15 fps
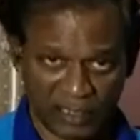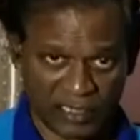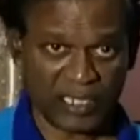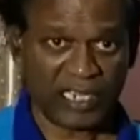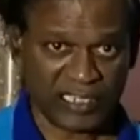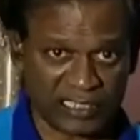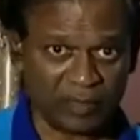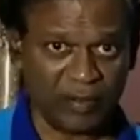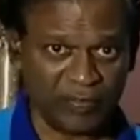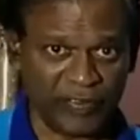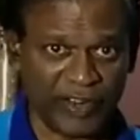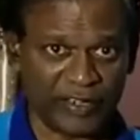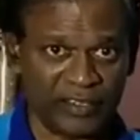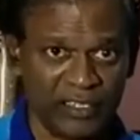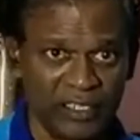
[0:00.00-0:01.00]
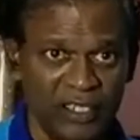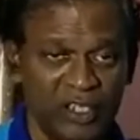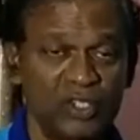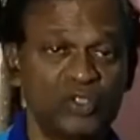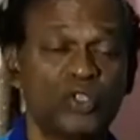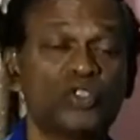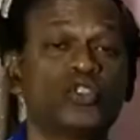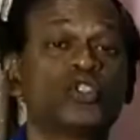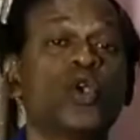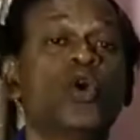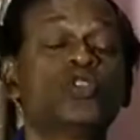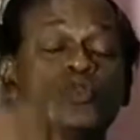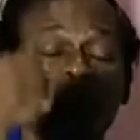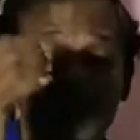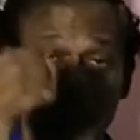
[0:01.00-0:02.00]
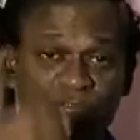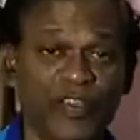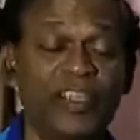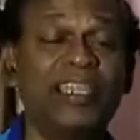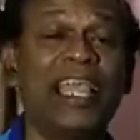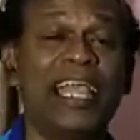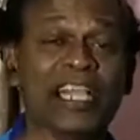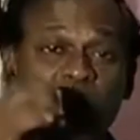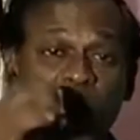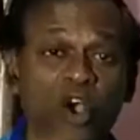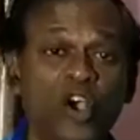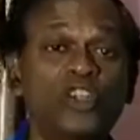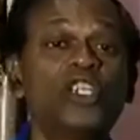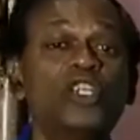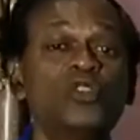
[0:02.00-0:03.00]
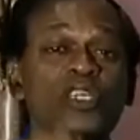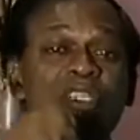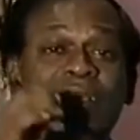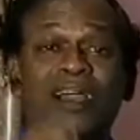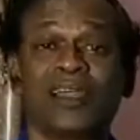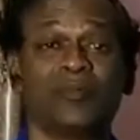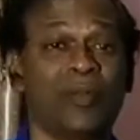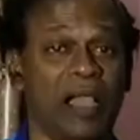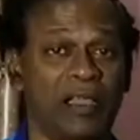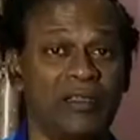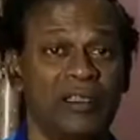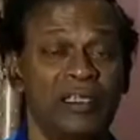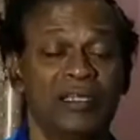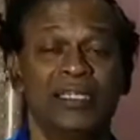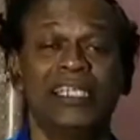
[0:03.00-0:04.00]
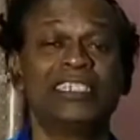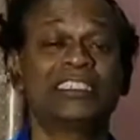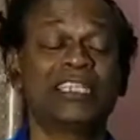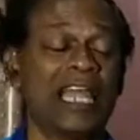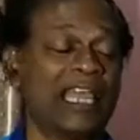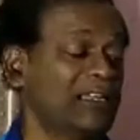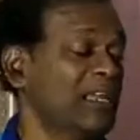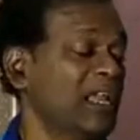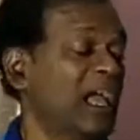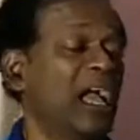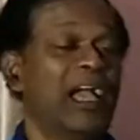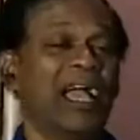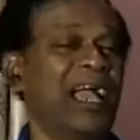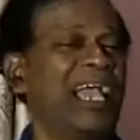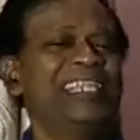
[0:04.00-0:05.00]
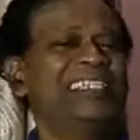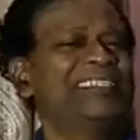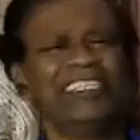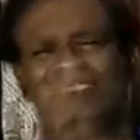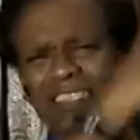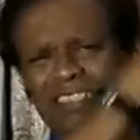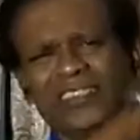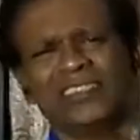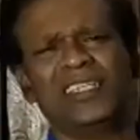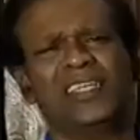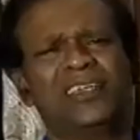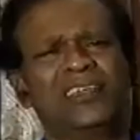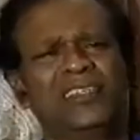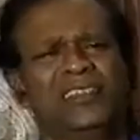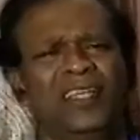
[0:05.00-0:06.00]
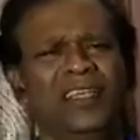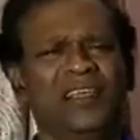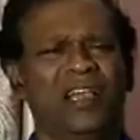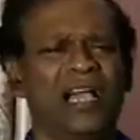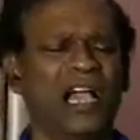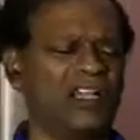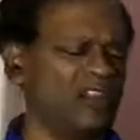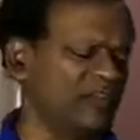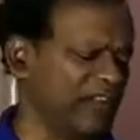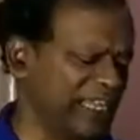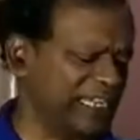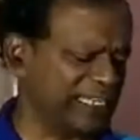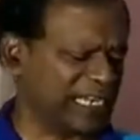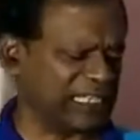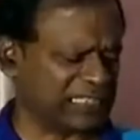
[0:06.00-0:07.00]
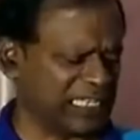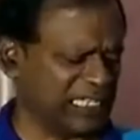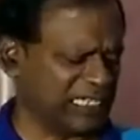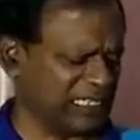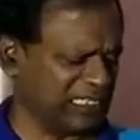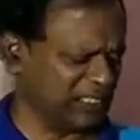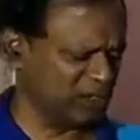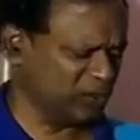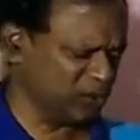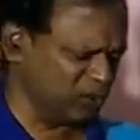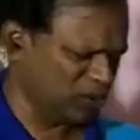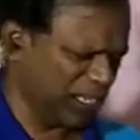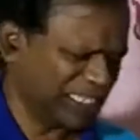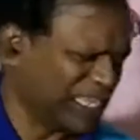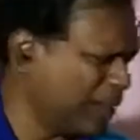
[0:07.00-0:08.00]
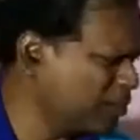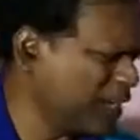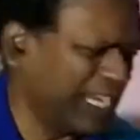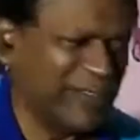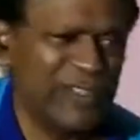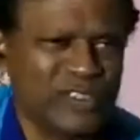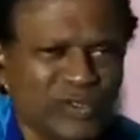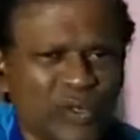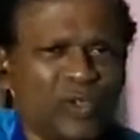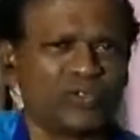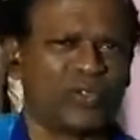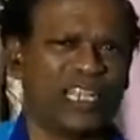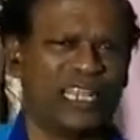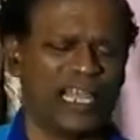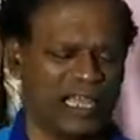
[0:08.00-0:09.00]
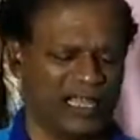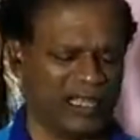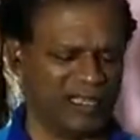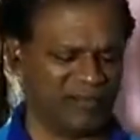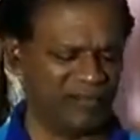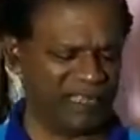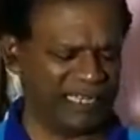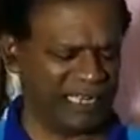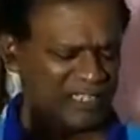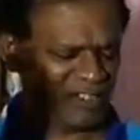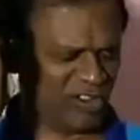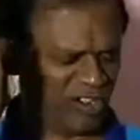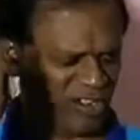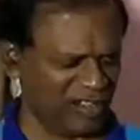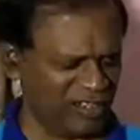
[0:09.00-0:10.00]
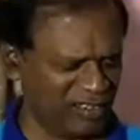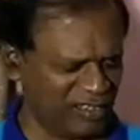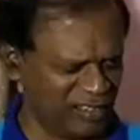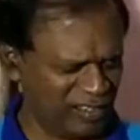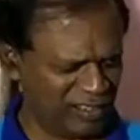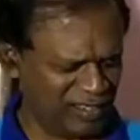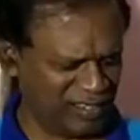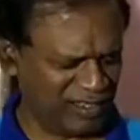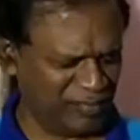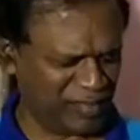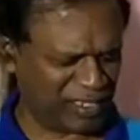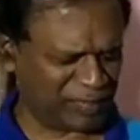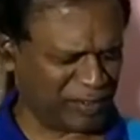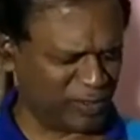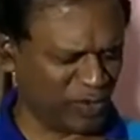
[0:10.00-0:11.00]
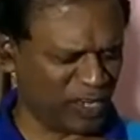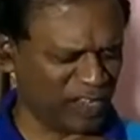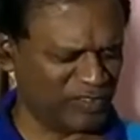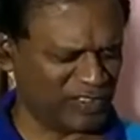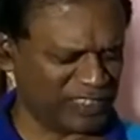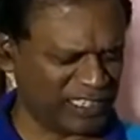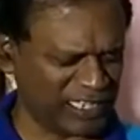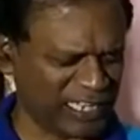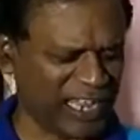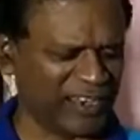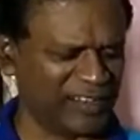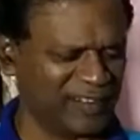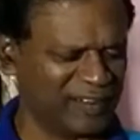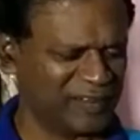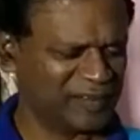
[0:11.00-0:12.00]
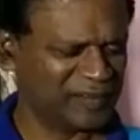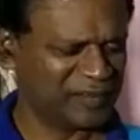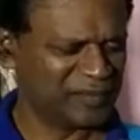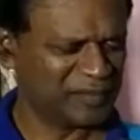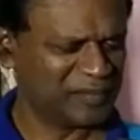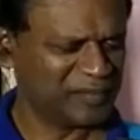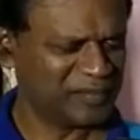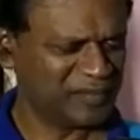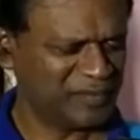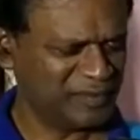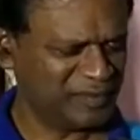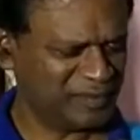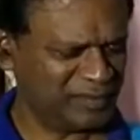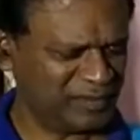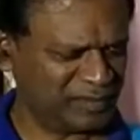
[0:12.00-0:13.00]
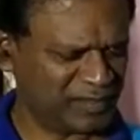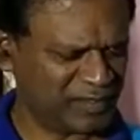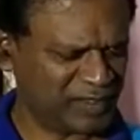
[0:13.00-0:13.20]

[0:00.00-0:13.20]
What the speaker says: Understand, my friend? So the souls were given according to the karma. It's like, I teach this in the art of dying class. I come to elevate told Pudila. Why are you all? Make me do all of this thing again.